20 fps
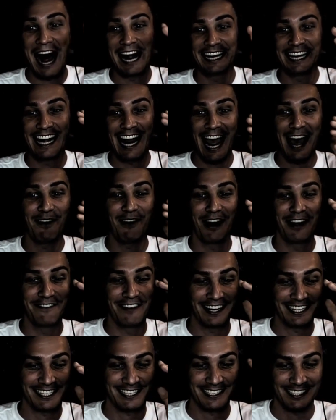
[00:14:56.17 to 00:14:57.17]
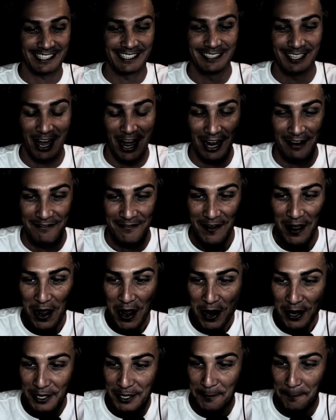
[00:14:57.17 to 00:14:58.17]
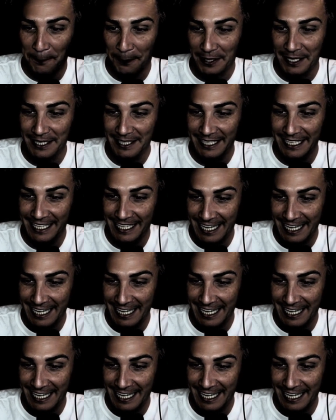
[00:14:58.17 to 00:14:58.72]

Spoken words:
now I've completely